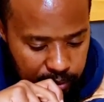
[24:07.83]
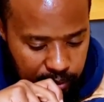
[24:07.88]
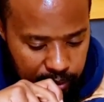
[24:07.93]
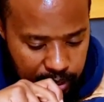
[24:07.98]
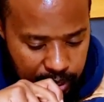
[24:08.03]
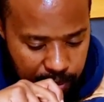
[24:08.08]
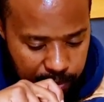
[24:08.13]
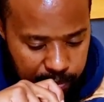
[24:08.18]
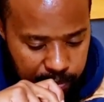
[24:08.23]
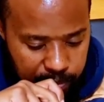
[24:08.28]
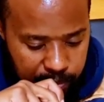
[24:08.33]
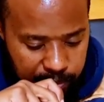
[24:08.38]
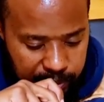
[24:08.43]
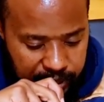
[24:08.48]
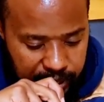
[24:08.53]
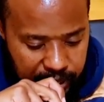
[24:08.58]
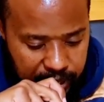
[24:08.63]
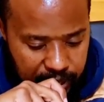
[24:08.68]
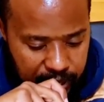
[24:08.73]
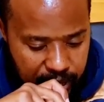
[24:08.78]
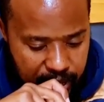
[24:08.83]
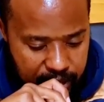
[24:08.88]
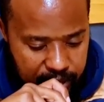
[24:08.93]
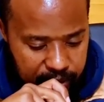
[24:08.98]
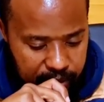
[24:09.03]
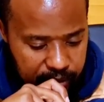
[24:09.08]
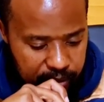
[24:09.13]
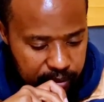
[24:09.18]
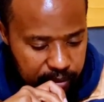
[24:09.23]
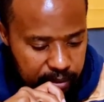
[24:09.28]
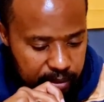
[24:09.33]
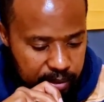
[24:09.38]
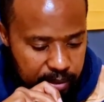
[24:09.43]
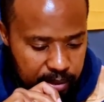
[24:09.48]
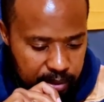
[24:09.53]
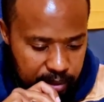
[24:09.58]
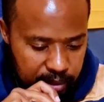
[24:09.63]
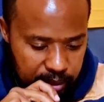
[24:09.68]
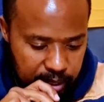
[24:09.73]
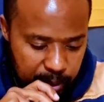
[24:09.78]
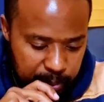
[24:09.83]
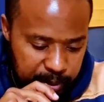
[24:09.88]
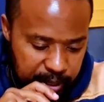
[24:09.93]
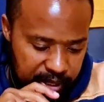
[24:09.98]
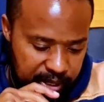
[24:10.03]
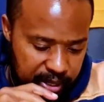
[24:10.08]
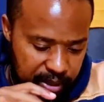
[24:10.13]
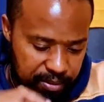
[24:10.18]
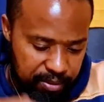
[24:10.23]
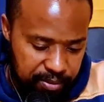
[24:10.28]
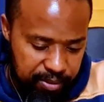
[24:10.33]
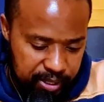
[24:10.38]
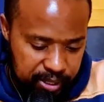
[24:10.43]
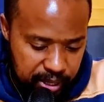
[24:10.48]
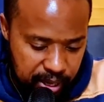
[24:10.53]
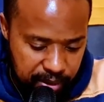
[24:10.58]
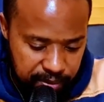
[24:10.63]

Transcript: Yep, Zacharias chapter 7, verse